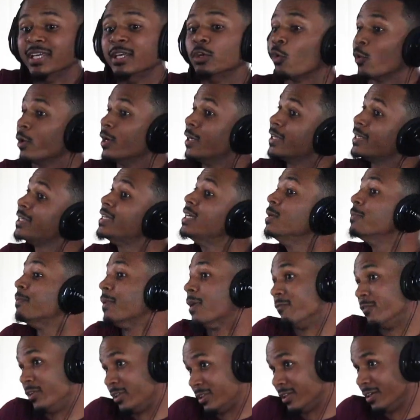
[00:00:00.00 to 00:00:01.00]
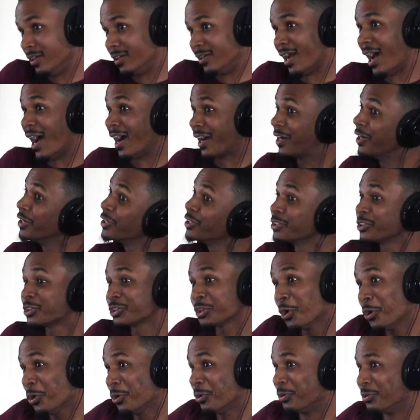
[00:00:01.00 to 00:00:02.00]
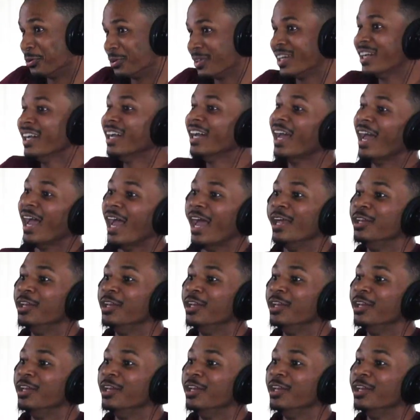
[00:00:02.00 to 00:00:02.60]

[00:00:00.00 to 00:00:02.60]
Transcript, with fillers: in order to keep everything. I yeah. could have sold yeah.